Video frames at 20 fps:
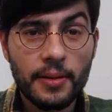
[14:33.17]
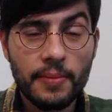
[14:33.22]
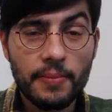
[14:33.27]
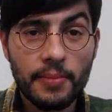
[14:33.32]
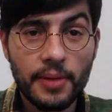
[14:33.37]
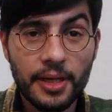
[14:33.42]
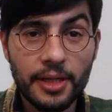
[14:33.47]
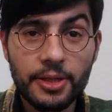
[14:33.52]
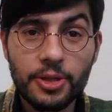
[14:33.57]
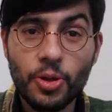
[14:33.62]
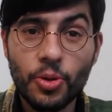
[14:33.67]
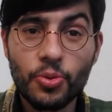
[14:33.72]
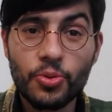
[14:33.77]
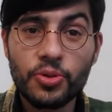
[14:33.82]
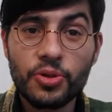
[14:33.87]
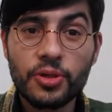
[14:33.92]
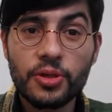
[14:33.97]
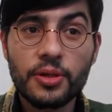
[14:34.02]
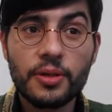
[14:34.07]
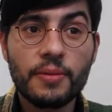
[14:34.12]
but it
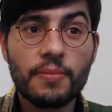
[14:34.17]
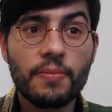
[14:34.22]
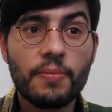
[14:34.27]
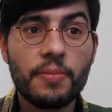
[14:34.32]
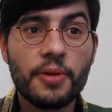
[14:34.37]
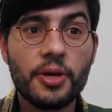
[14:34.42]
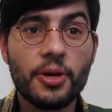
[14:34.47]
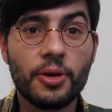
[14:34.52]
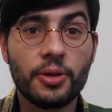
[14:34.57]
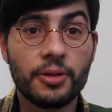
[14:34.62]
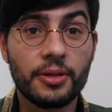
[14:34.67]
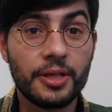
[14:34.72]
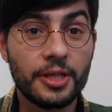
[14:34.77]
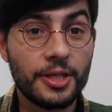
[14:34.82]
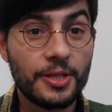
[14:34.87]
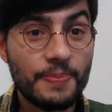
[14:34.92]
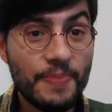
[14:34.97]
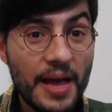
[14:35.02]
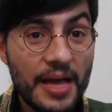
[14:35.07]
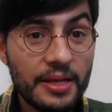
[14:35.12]
goes beyond the
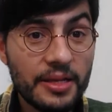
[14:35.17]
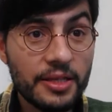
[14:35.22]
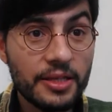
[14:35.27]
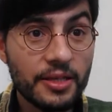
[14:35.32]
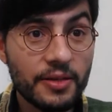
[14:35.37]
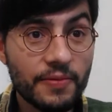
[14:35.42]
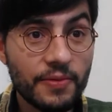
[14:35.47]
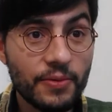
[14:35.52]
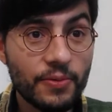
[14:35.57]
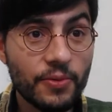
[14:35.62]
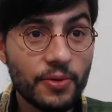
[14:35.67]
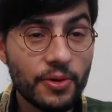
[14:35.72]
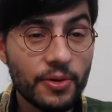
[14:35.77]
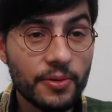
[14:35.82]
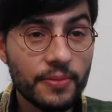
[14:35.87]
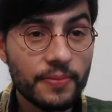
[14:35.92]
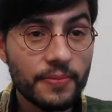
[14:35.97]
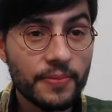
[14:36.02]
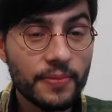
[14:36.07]
Spanish Civil War,